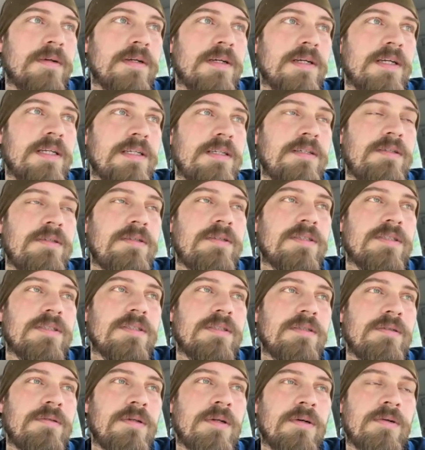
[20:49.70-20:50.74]
and
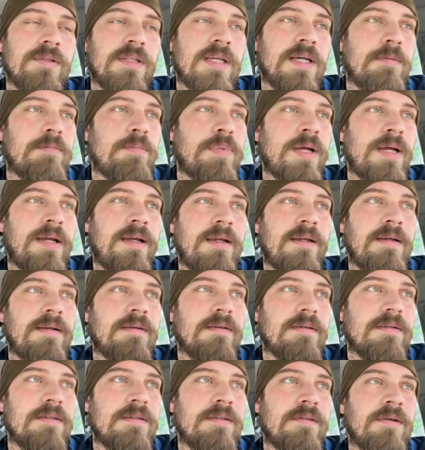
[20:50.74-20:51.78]
you know that pain,
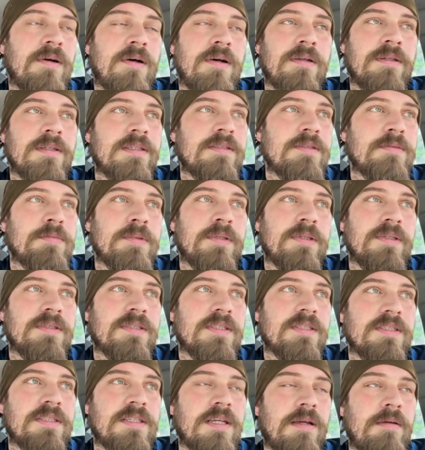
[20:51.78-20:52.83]
you all experience
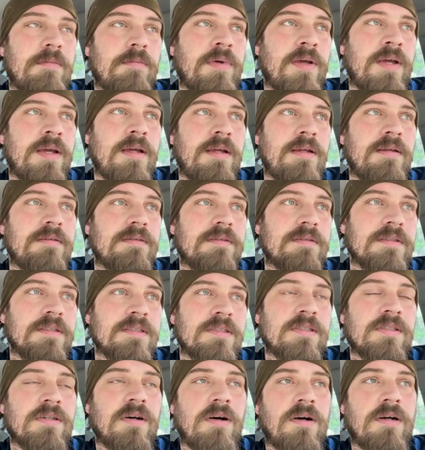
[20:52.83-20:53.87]
the same pain, the
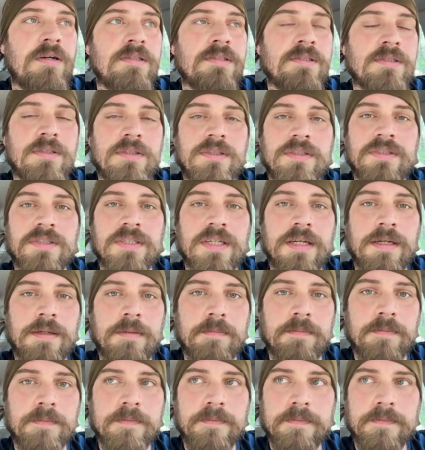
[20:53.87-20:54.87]
scars are the same.